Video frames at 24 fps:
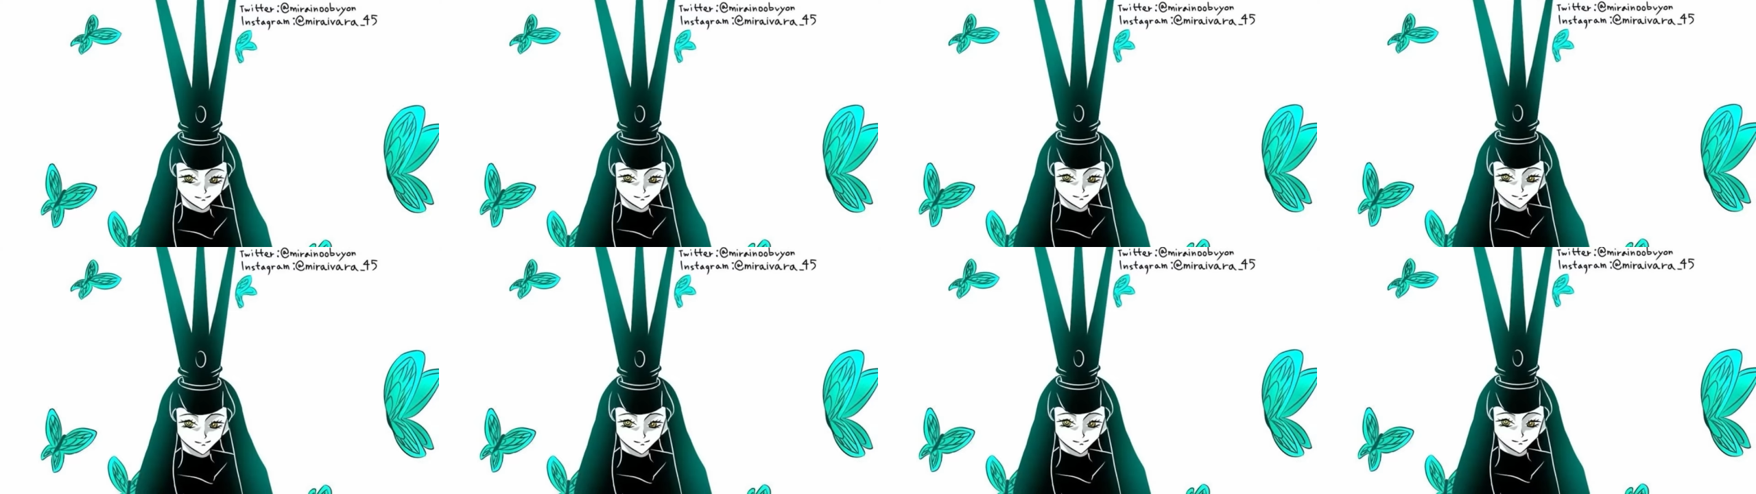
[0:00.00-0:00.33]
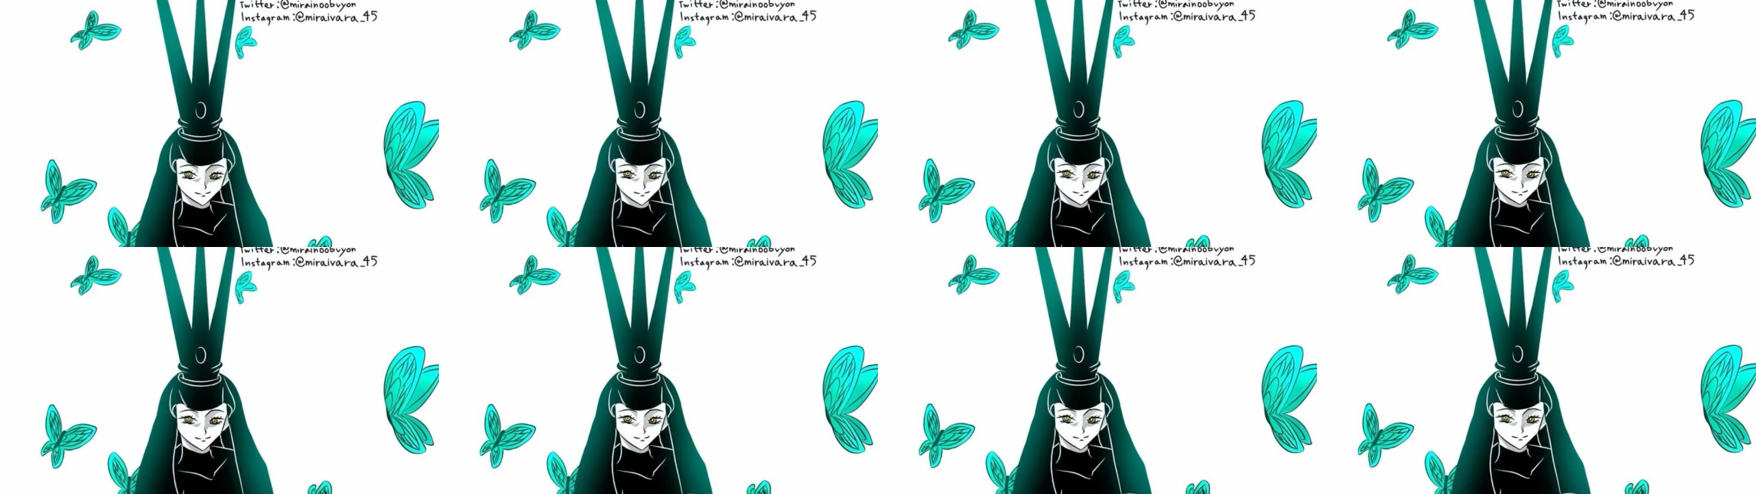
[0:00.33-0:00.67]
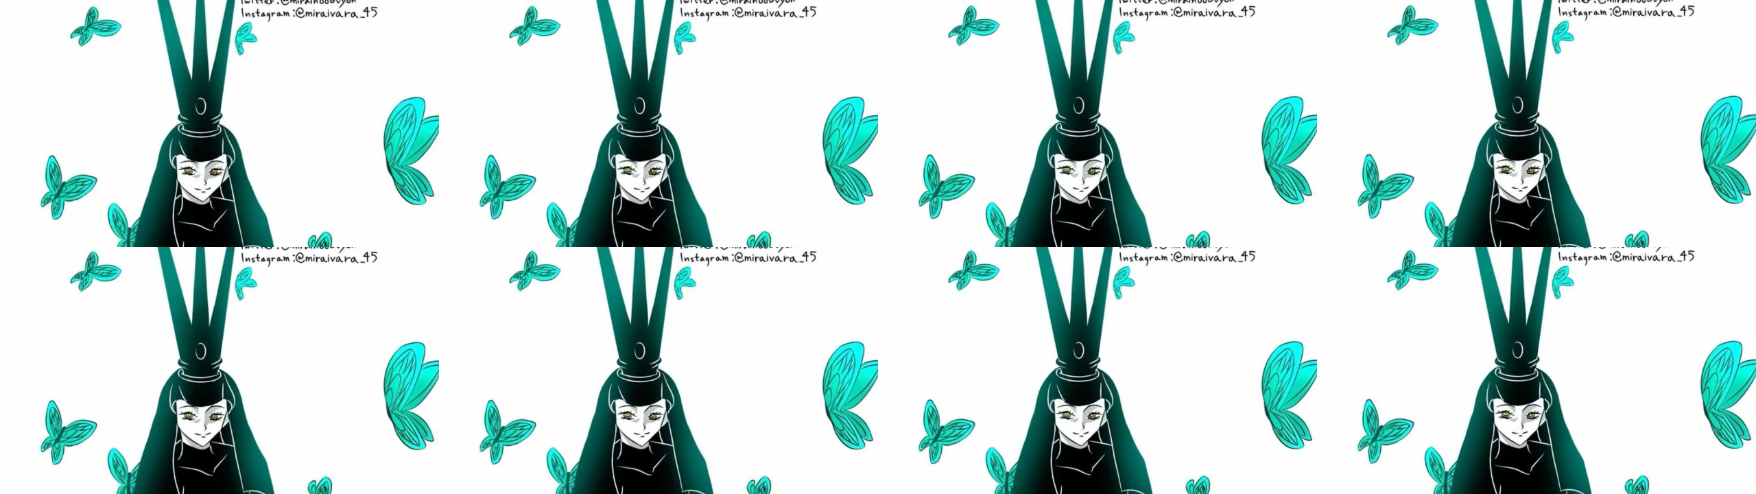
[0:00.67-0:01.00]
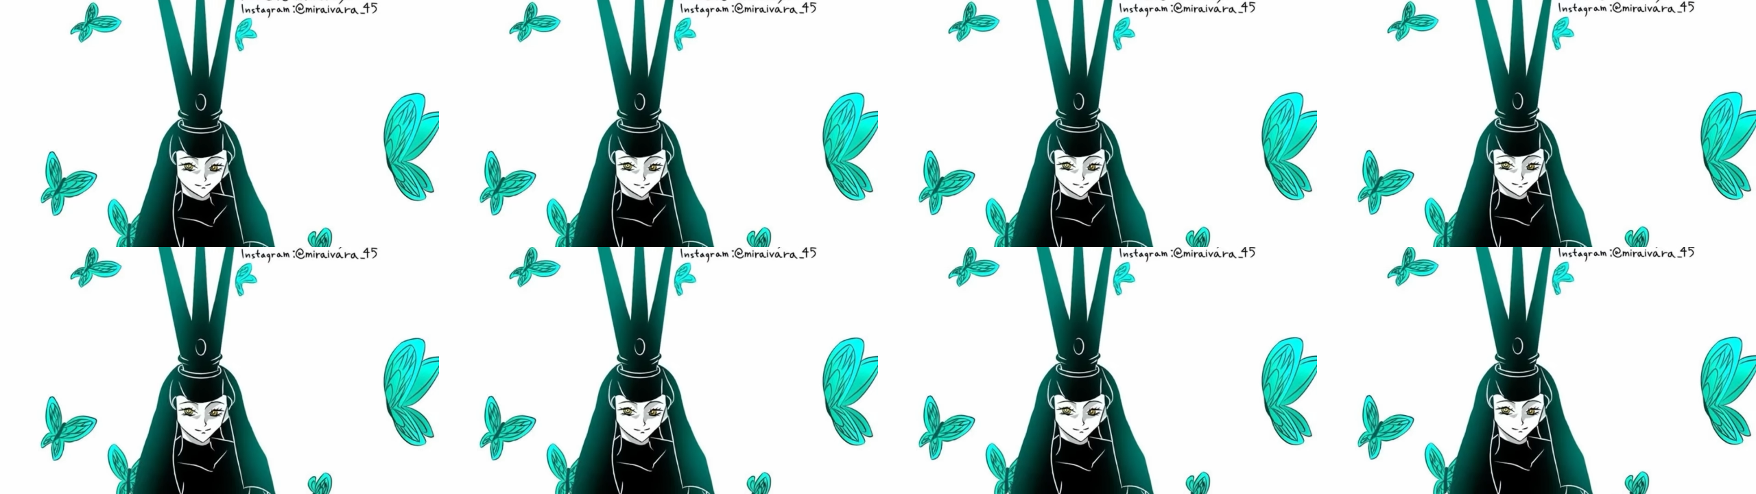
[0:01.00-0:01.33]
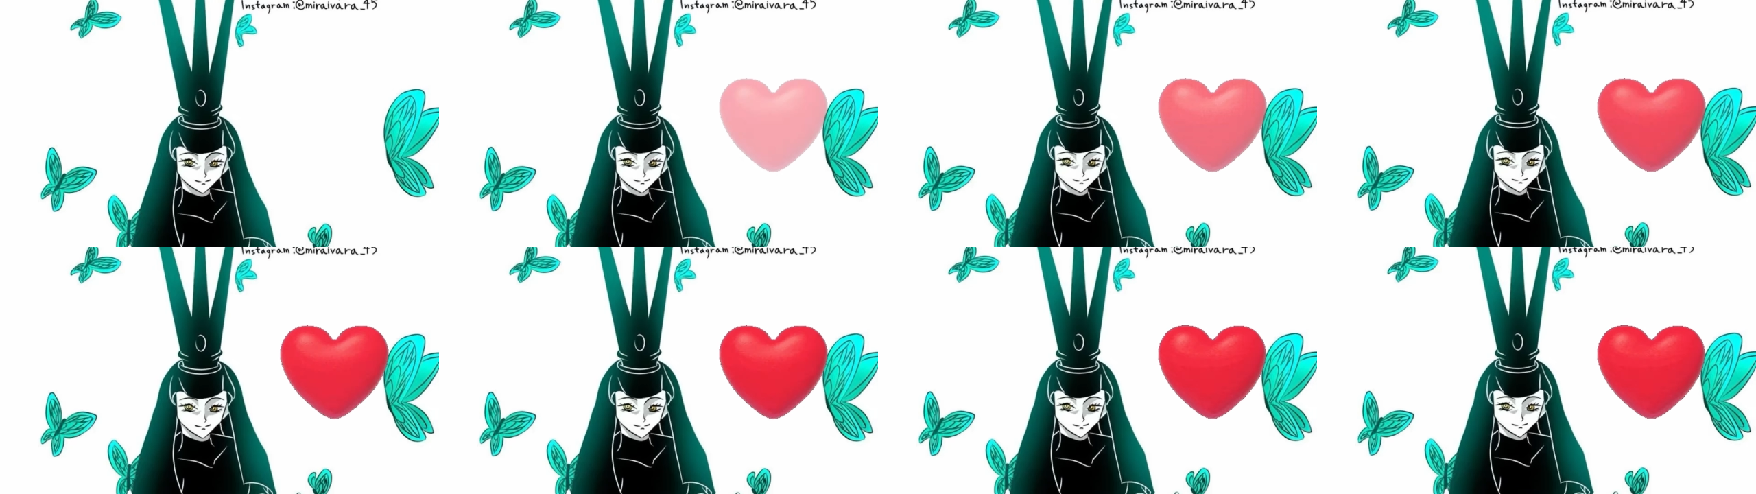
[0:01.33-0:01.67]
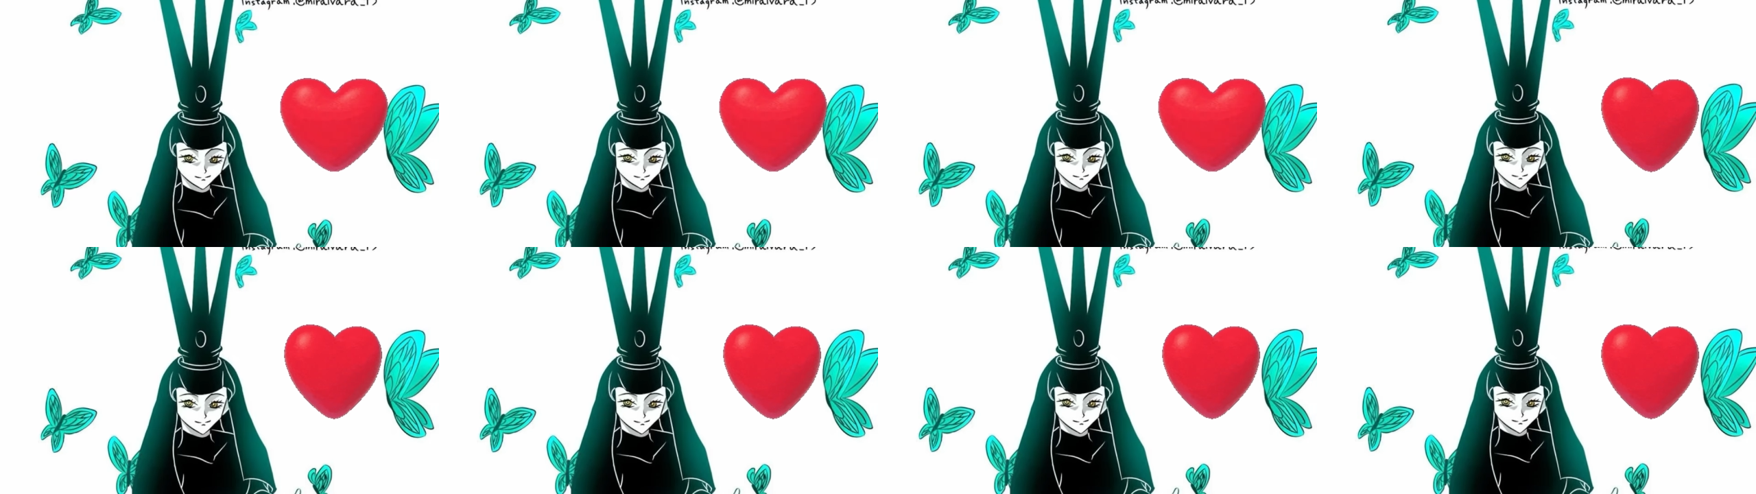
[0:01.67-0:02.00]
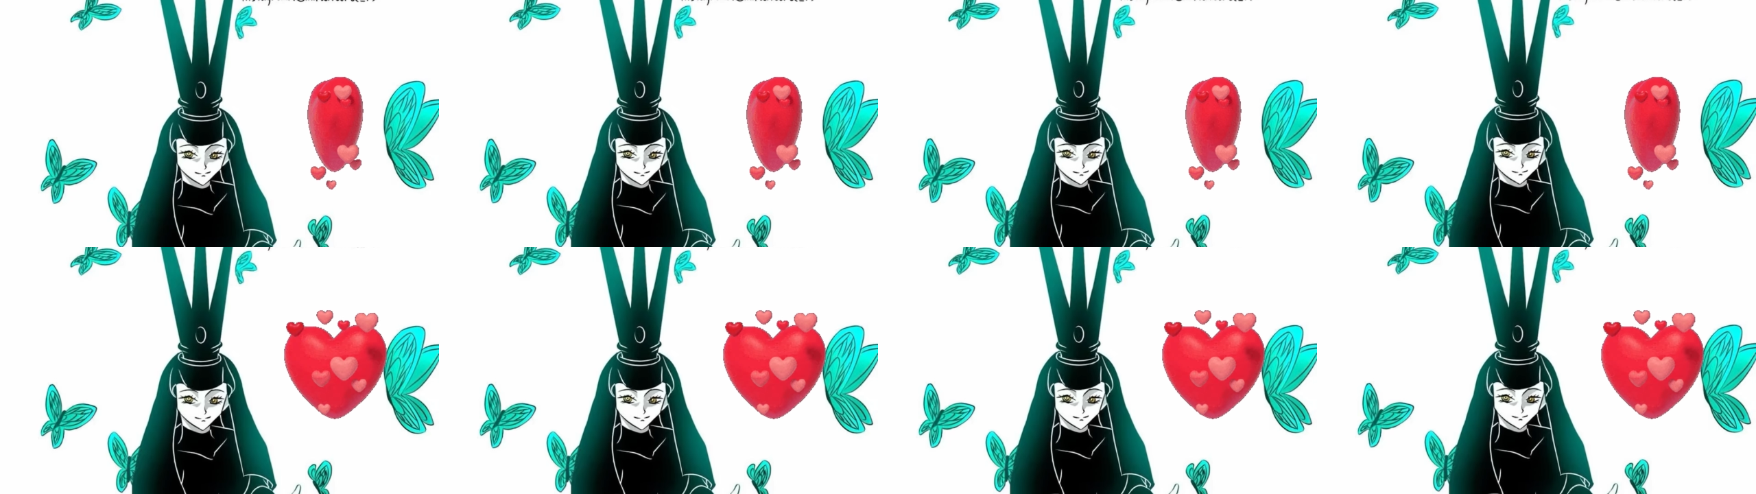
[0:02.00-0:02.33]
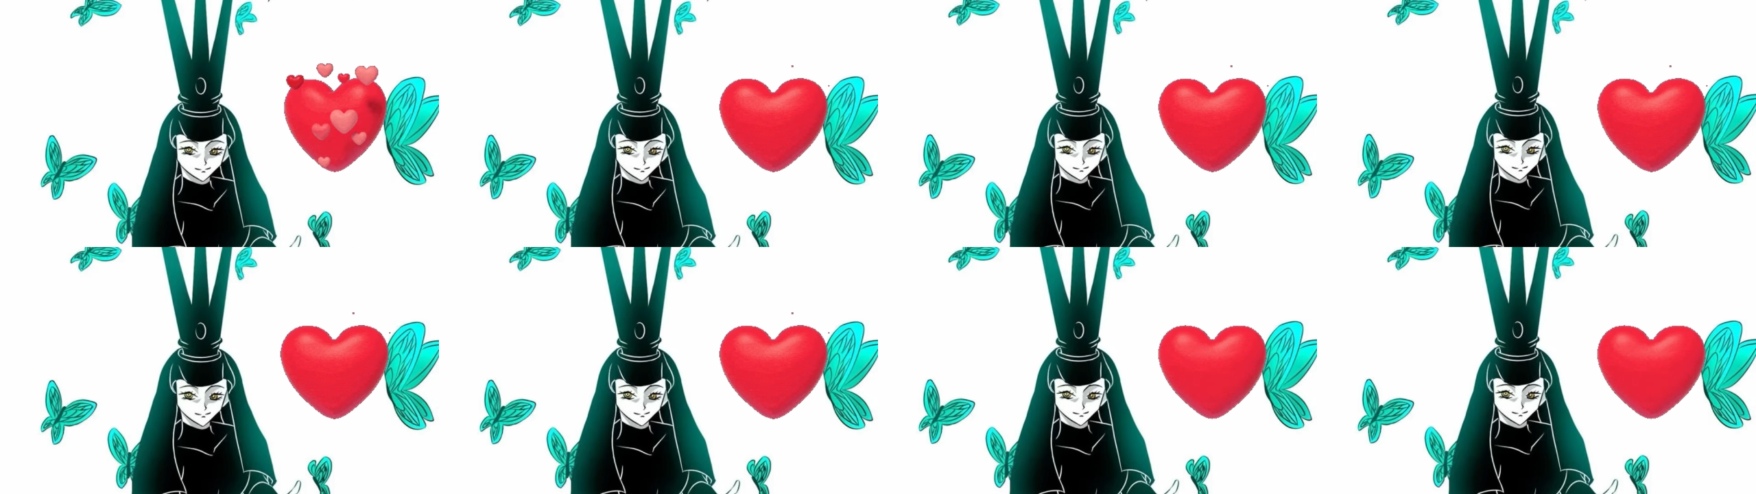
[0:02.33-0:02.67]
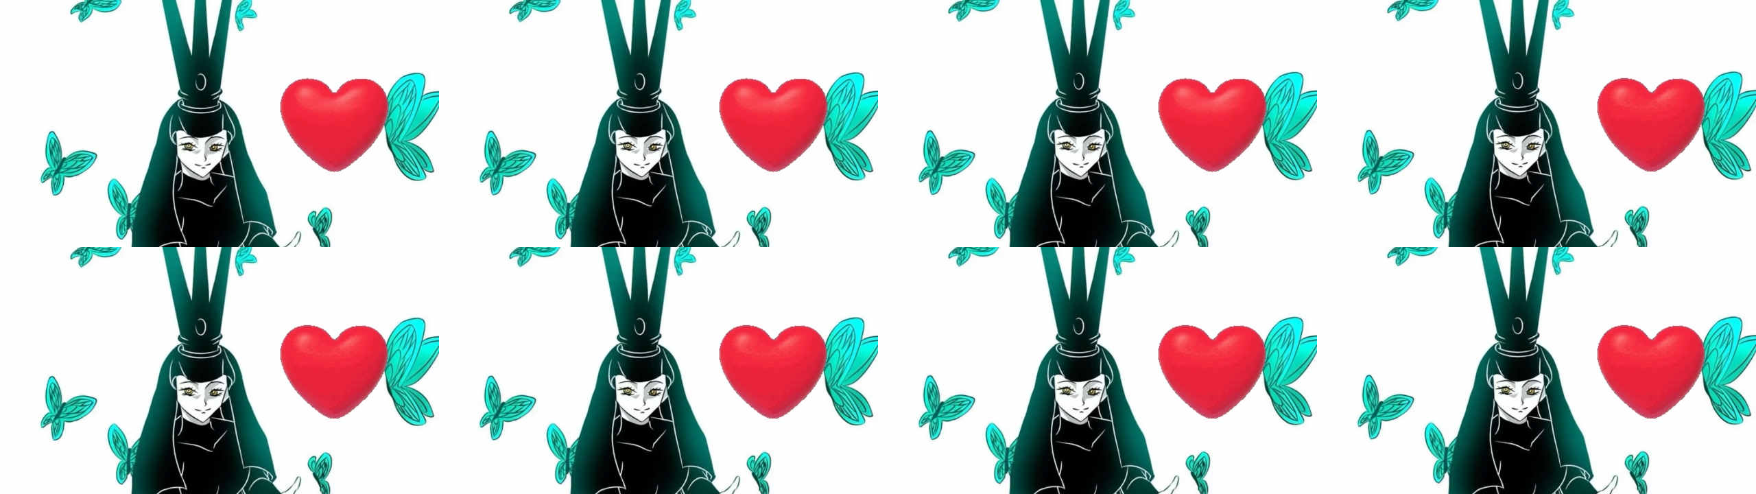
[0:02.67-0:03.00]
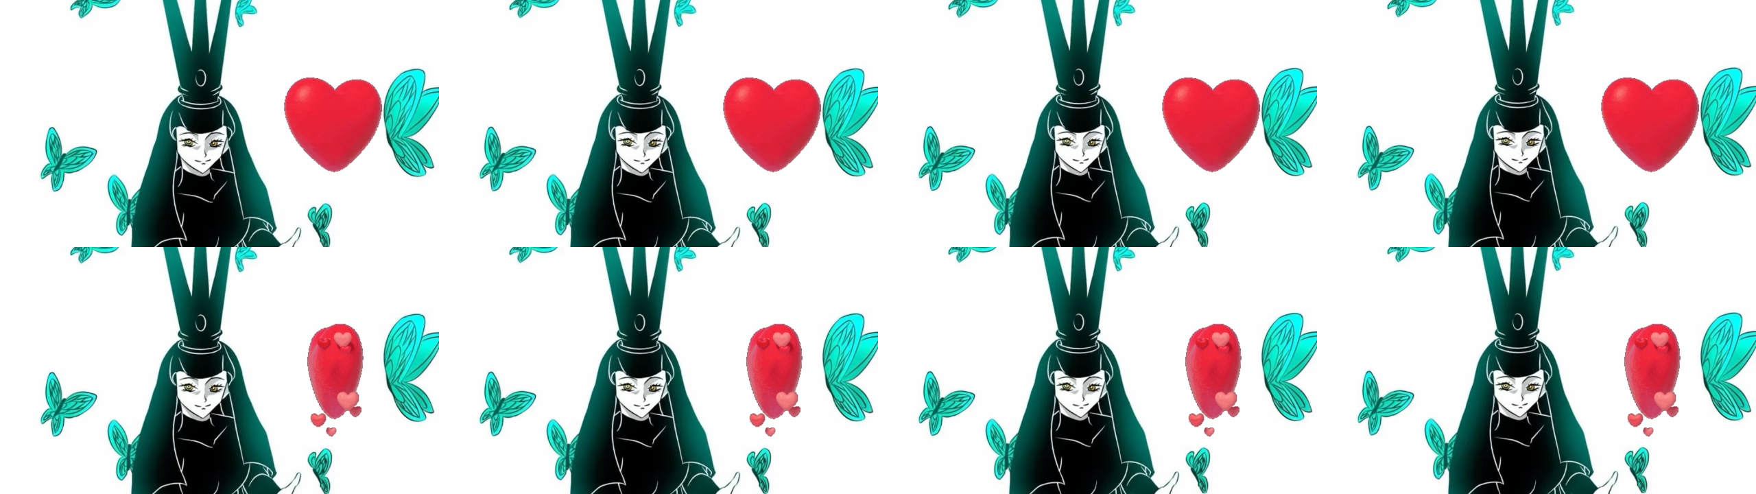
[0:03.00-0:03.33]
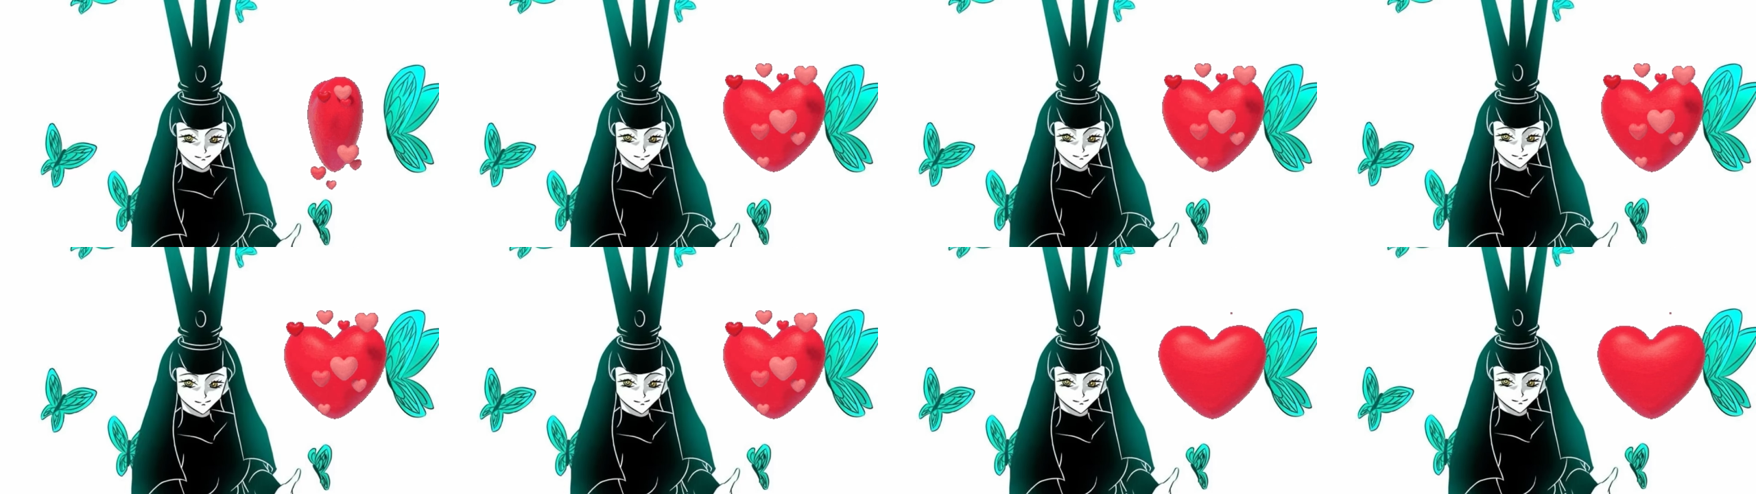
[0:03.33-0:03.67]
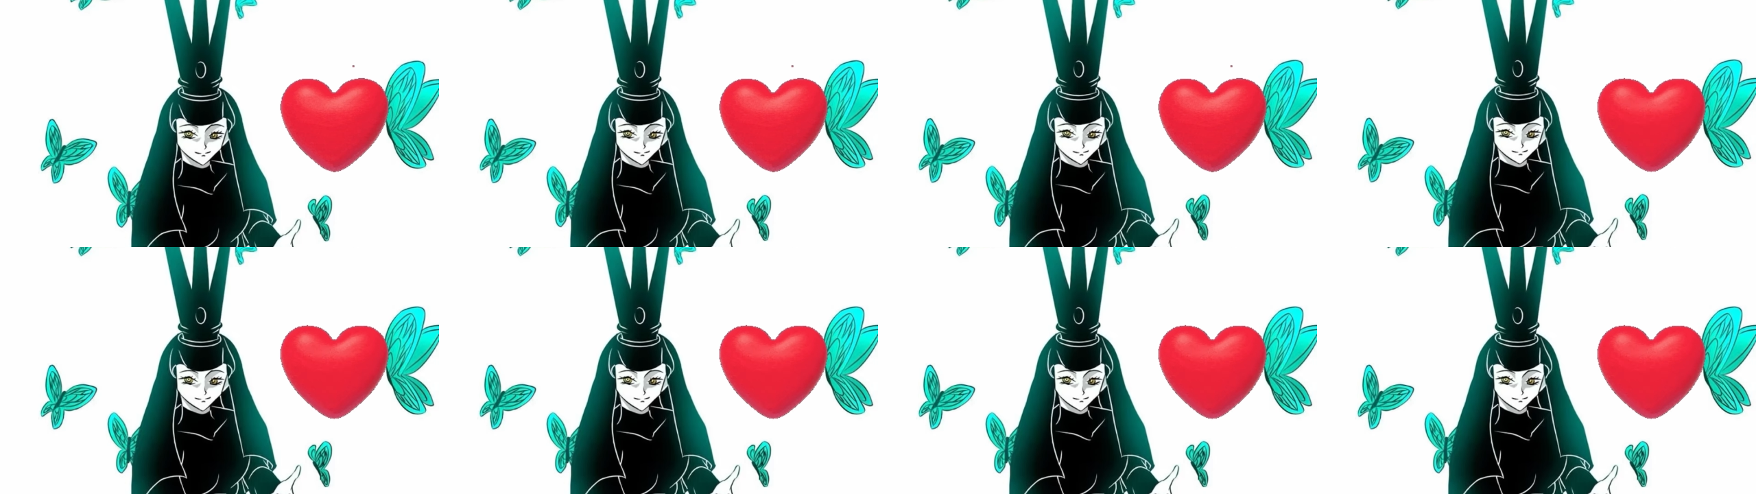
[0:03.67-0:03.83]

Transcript: Nobody's mouth can be seen.